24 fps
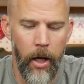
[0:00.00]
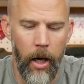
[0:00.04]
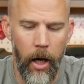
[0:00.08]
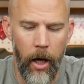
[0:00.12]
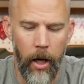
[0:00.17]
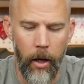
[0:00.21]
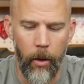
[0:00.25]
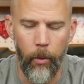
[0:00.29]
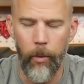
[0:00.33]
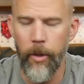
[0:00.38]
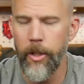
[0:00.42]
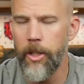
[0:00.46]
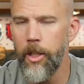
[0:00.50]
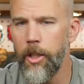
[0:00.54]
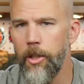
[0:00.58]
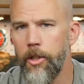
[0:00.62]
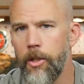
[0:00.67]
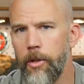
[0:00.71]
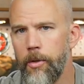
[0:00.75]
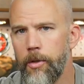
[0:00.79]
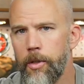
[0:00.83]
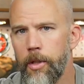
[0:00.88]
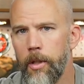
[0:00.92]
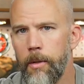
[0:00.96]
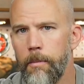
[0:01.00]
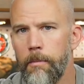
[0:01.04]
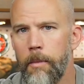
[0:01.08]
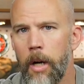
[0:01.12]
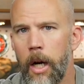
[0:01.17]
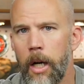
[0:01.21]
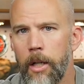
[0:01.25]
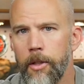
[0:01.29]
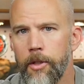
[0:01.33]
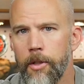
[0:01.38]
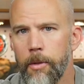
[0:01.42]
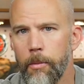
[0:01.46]
Uh, we did do some
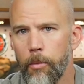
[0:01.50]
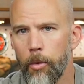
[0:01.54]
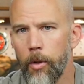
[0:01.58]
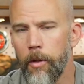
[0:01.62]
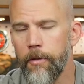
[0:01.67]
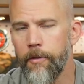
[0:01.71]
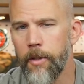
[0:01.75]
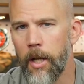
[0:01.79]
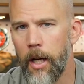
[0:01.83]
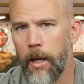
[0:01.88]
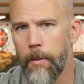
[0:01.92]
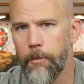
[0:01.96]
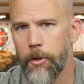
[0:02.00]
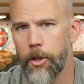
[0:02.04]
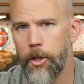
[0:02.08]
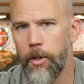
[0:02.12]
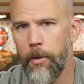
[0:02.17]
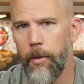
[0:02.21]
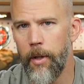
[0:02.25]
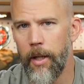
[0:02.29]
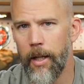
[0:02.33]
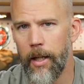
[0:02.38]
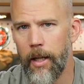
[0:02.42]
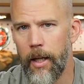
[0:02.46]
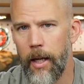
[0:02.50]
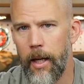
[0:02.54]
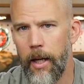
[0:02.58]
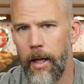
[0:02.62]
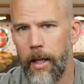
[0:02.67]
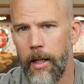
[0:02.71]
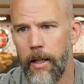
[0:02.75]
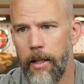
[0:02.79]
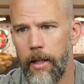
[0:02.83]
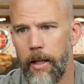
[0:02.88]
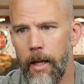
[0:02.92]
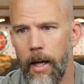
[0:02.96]
uh, some rooftop shooting
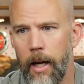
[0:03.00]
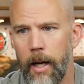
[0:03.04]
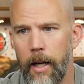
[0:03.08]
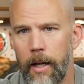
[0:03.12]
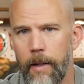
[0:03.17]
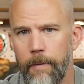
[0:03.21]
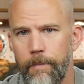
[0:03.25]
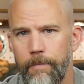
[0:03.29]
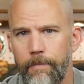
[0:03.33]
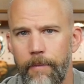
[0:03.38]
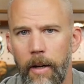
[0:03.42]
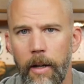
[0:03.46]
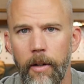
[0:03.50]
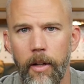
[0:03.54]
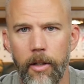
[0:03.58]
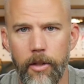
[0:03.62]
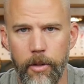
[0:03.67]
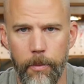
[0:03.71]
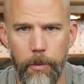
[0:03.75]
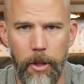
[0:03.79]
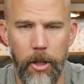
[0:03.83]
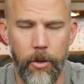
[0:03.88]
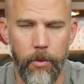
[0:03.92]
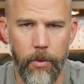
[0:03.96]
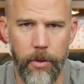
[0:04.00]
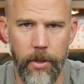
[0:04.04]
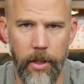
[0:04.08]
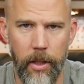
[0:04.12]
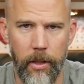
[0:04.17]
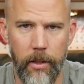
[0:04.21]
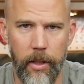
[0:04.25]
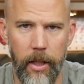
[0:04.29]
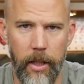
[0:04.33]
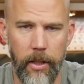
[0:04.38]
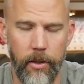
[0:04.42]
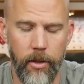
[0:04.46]
and uh, found out some
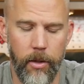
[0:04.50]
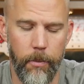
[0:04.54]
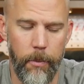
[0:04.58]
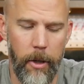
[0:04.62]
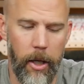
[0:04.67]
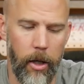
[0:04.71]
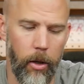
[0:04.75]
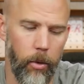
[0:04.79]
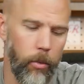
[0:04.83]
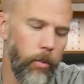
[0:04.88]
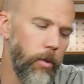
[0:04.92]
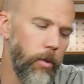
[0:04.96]
interesting things about our